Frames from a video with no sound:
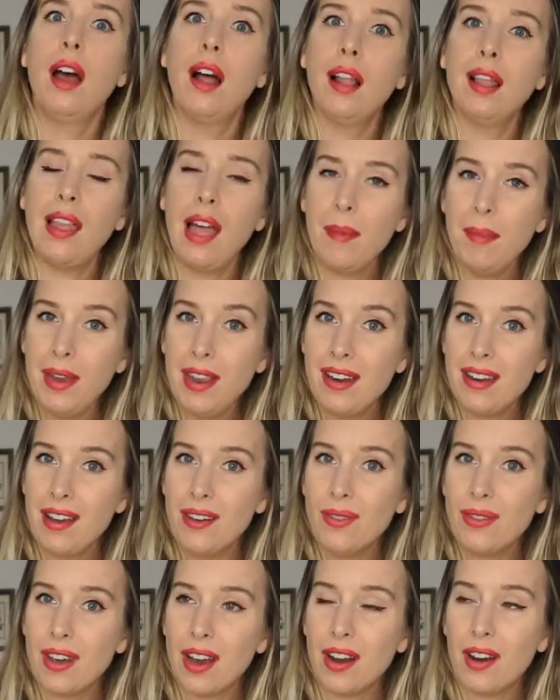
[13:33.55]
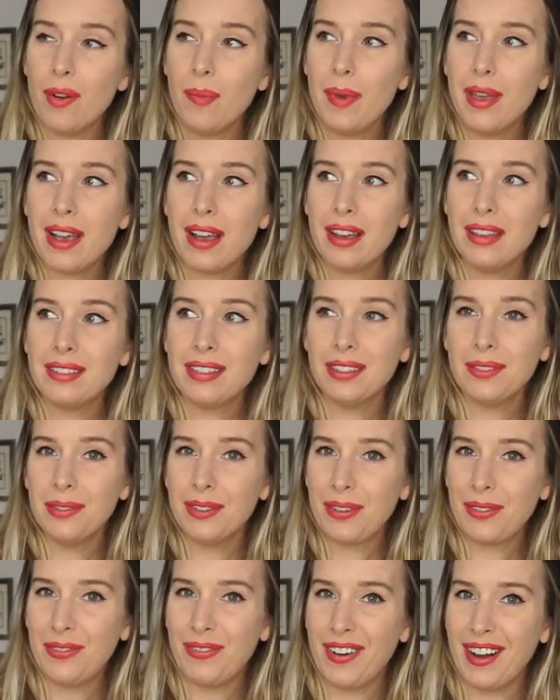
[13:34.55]
Let me know though, because this
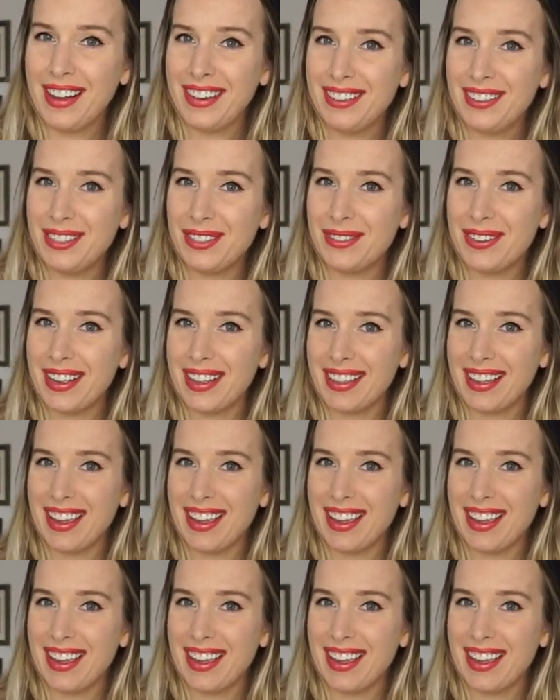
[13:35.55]
was fun doing mm-hmm.